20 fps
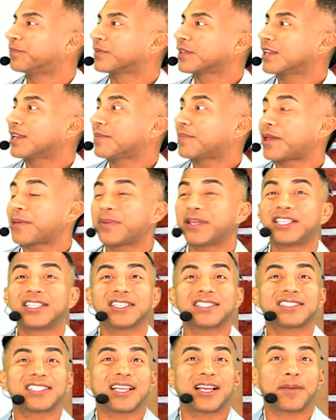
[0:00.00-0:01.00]
maybe
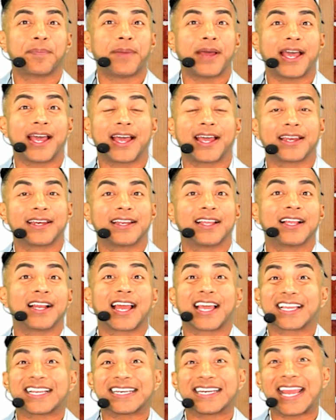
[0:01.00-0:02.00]
just a bad
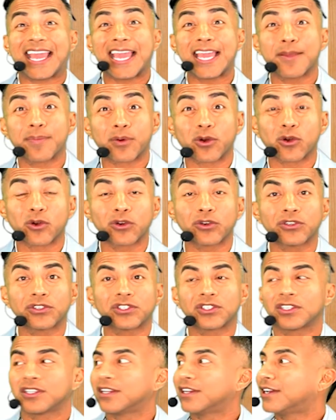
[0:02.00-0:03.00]
like
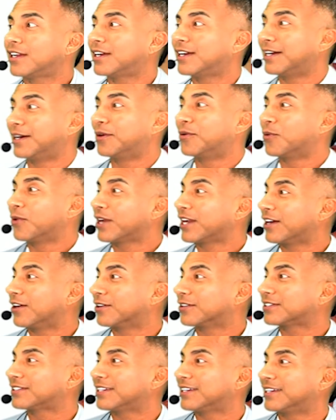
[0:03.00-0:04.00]
neighbors. What
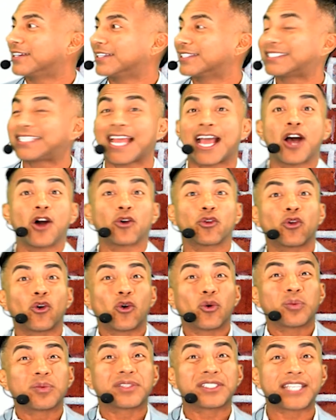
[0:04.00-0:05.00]
else?
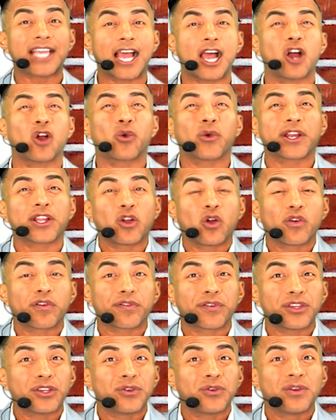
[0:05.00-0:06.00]
Townhomes towering
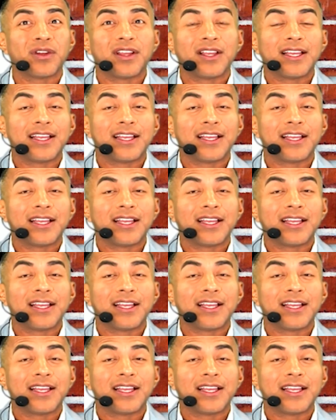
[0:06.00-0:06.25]
over you.